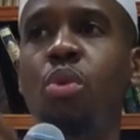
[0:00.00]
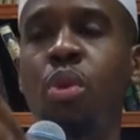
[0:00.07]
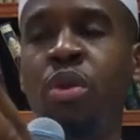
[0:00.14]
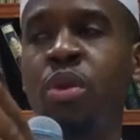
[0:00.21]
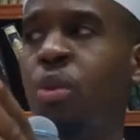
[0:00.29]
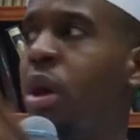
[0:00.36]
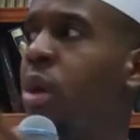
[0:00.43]

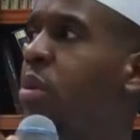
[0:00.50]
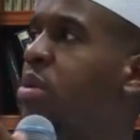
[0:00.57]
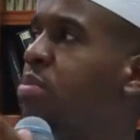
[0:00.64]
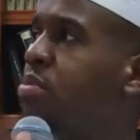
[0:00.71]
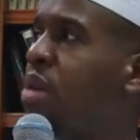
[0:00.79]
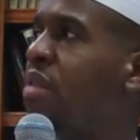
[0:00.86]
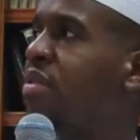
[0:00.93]
in the way in
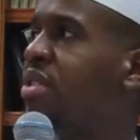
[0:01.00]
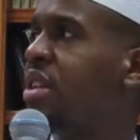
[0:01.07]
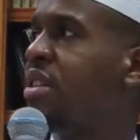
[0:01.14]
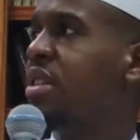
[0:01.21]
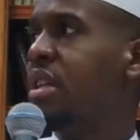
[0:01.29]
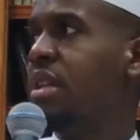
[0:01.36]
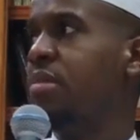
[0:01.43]
which
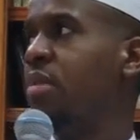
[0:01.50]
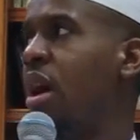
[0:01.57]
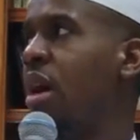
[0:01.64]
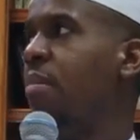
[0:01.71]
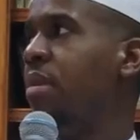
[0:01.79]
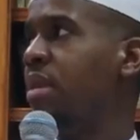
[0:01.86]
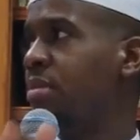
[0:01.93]
Prophet Muhammad,